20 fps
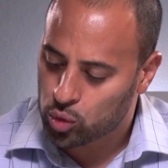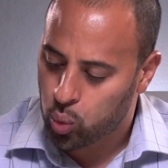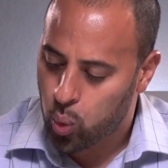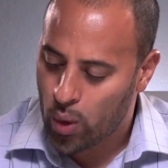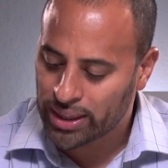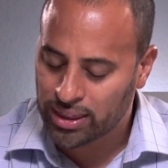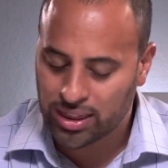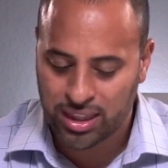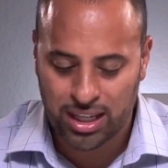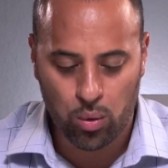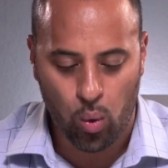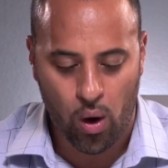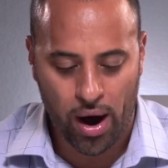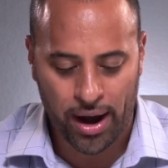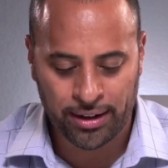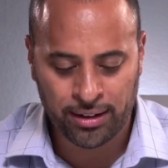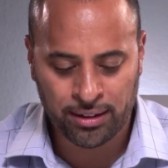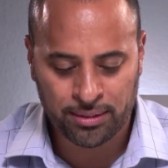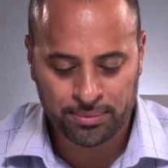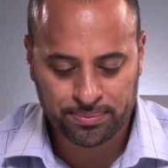
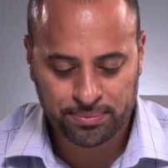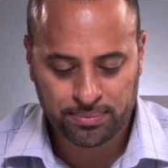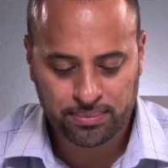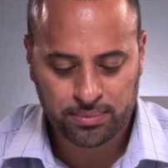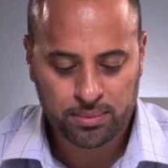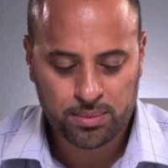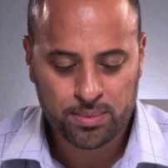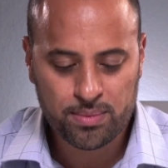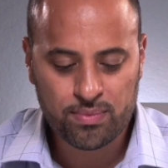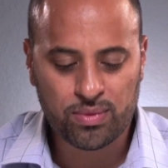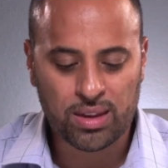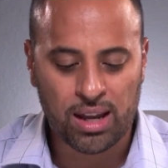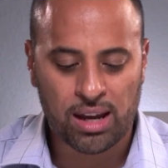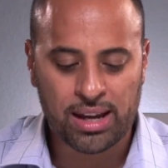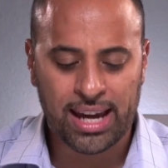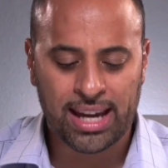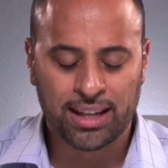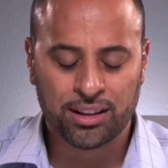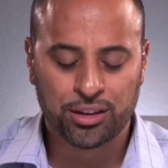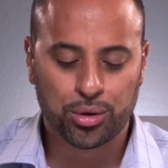21
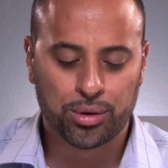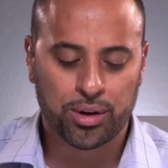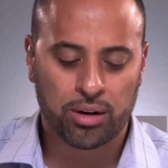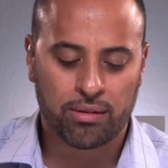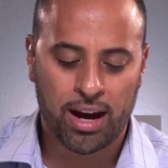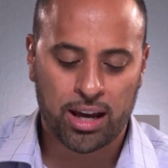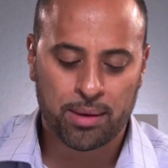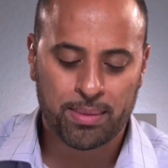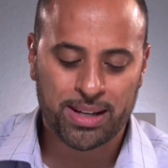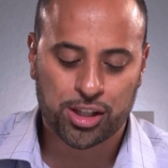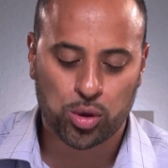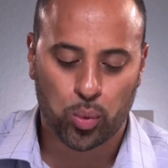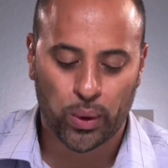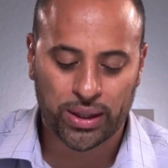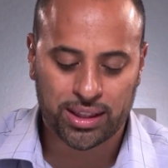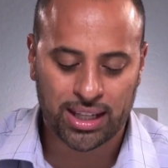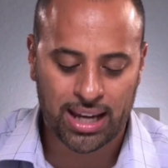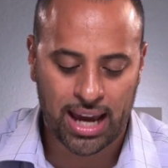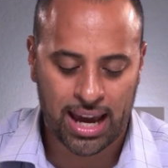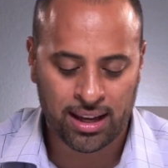in Deuteronomy
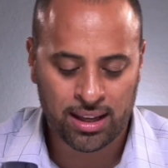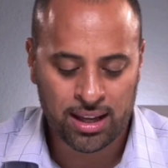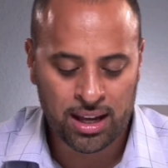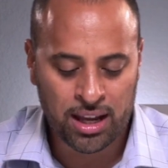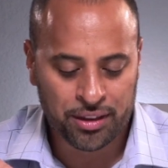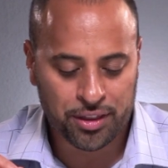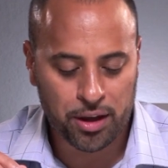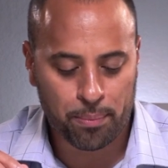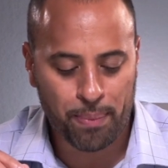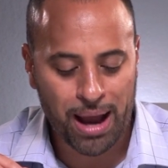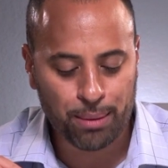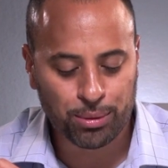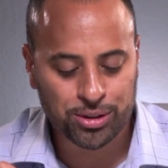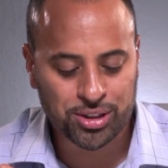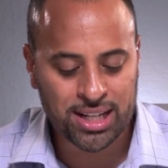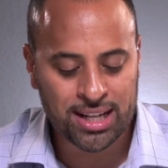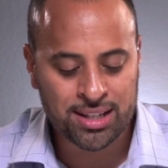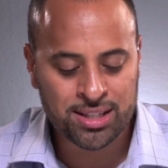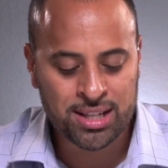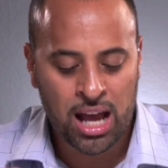28, the Bible
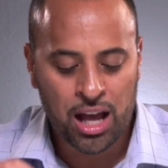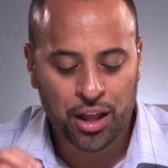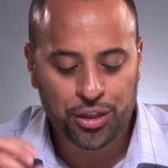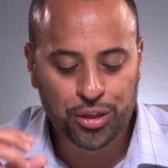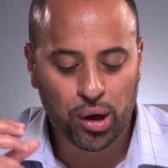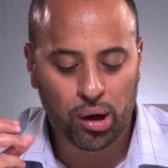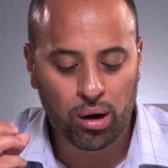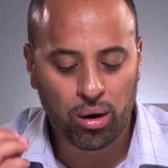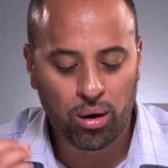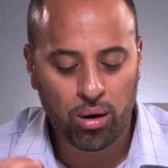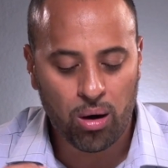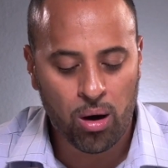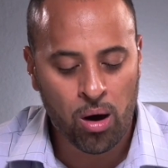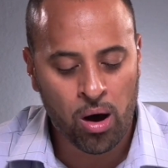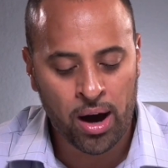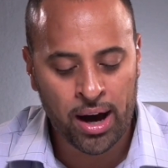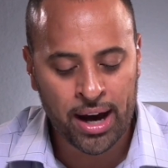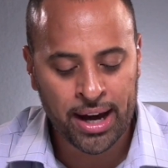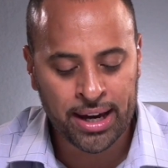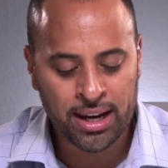says, The
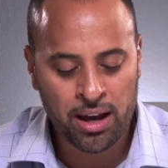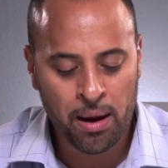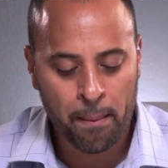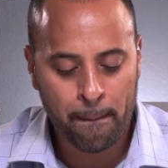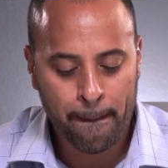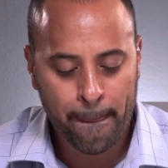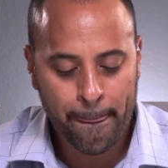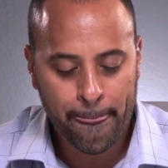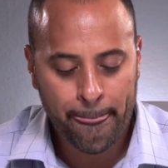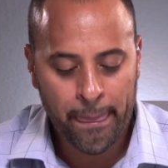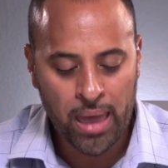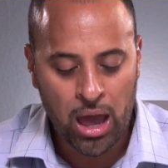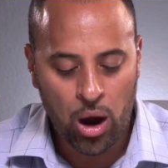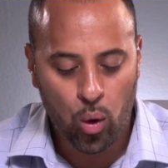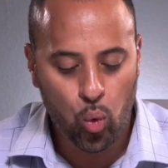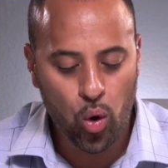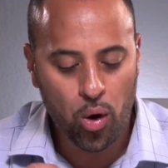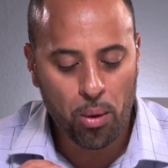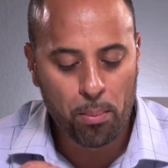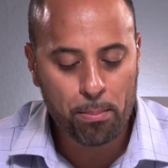Lord
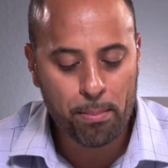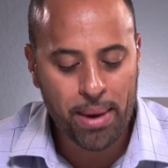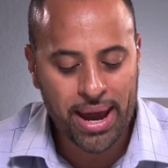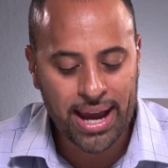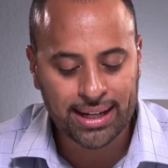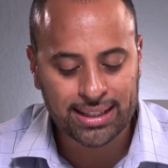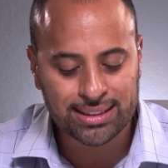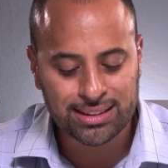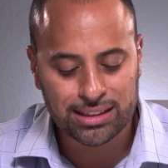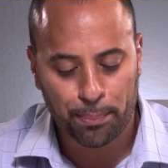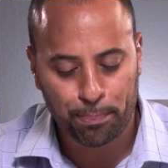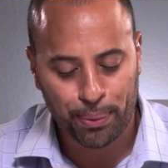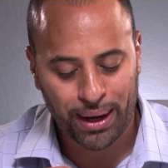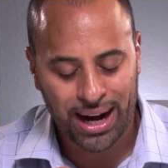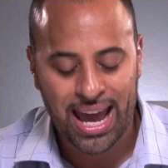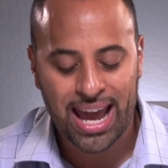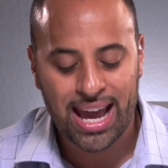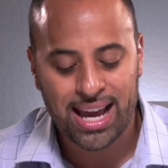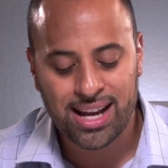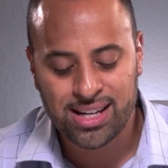will make the
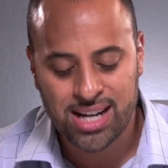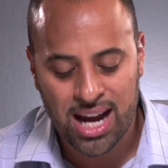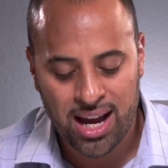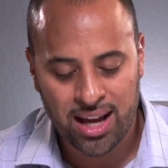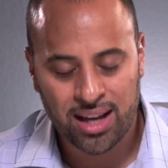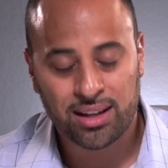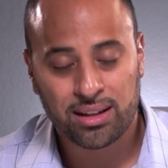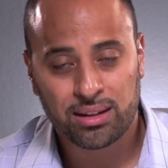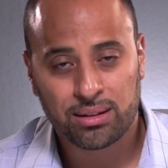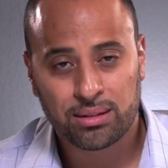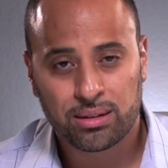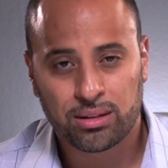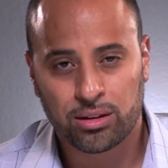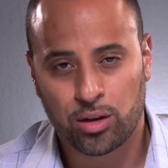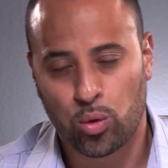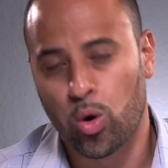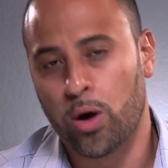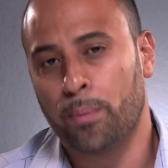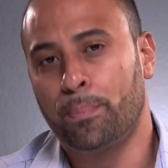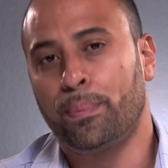plague,
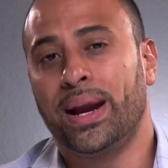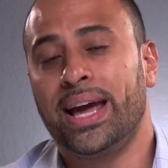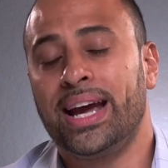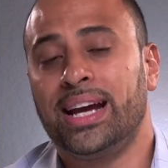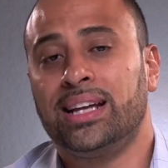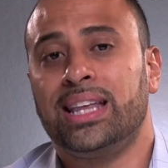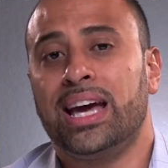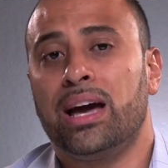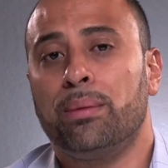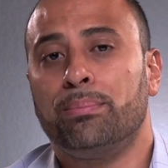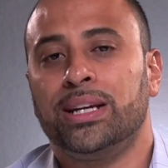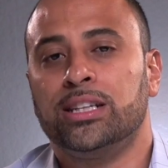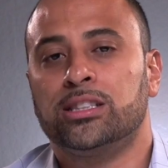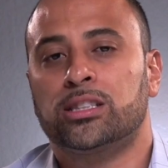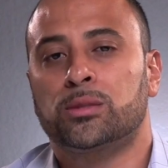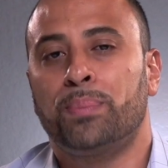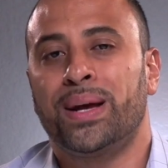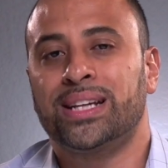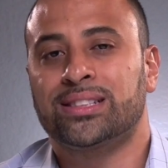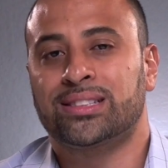the word plague there
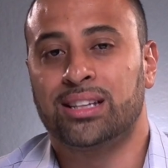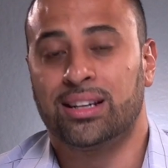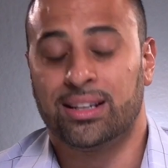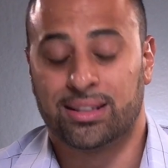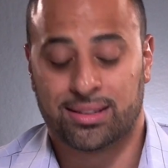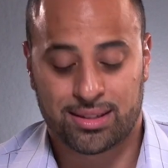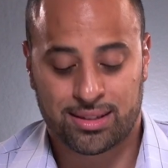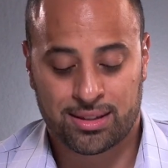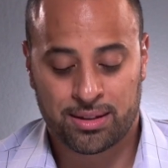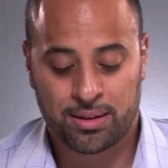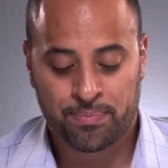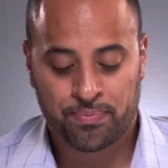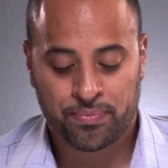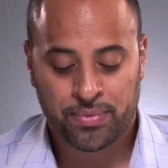means pestilence,